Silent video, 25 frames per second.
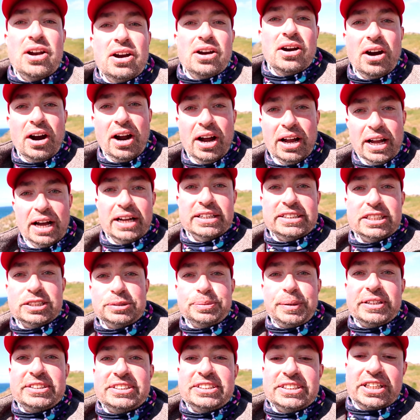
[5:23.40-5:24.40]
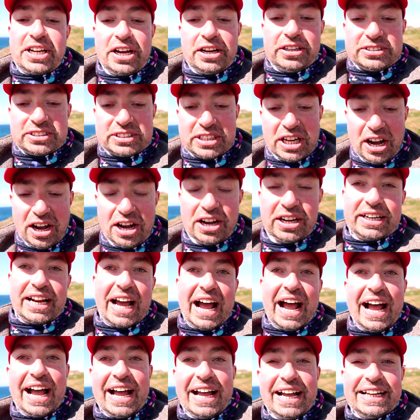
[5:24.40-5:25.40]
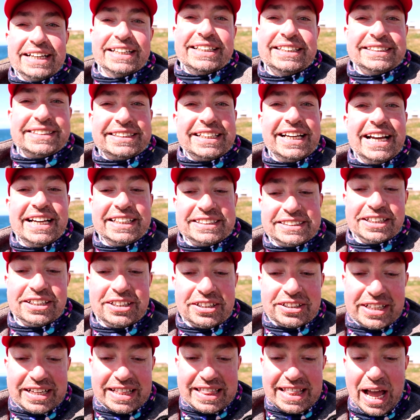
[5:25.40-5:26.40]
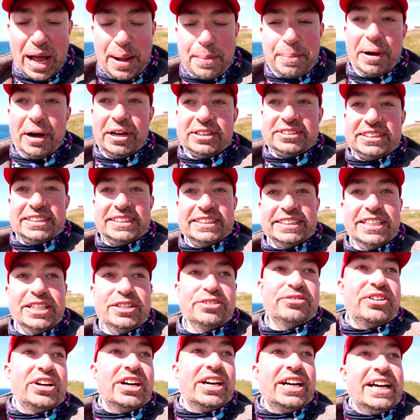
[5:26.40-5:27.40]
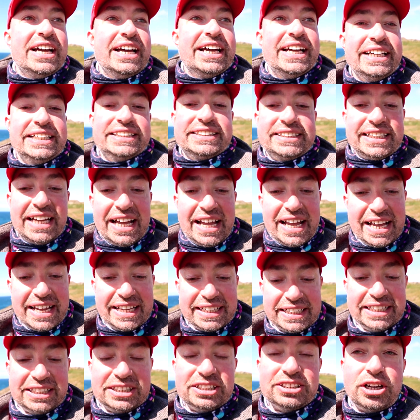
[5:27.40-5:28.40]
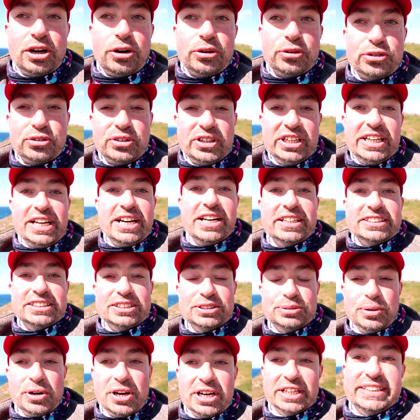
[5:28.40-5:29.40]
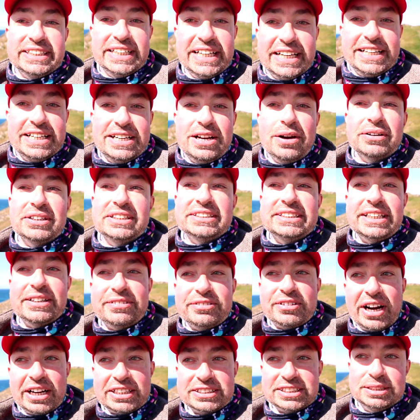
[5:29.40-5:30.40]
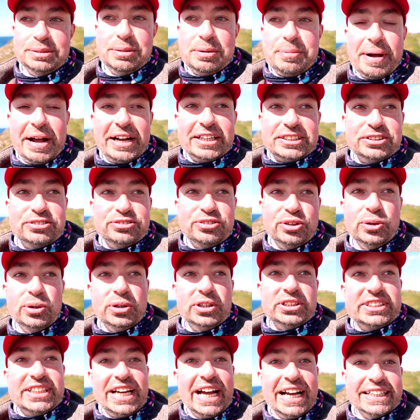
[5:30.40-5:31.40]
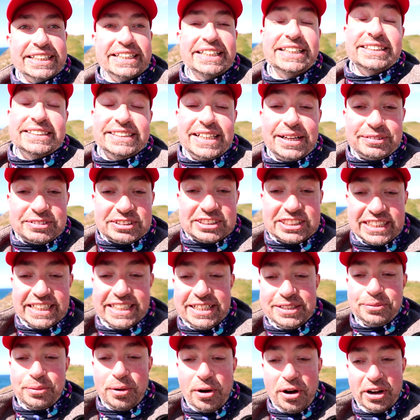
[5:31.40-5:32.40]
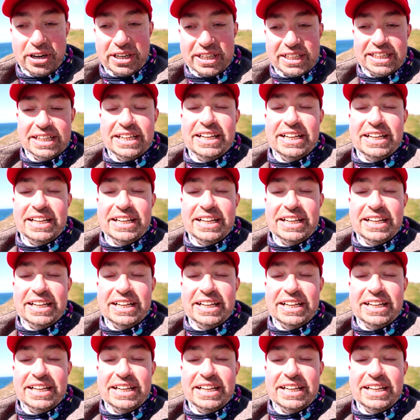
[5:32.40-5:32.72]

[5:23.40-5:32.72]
Right, I just spoke to the Coast Guard and it's not looking that positive. He said in the whole 3 years he's worked here, no one has ever asked him about a fort and he has never seen one.